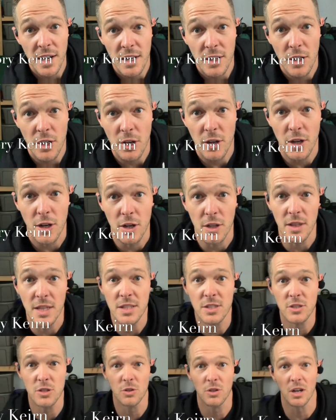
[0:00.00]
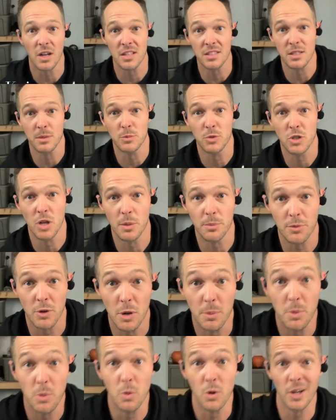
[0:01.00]
to go here. Let's do an awesome jump
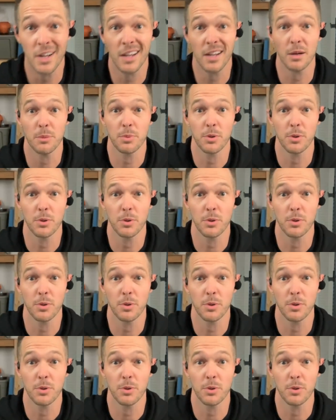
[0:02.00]
rope workout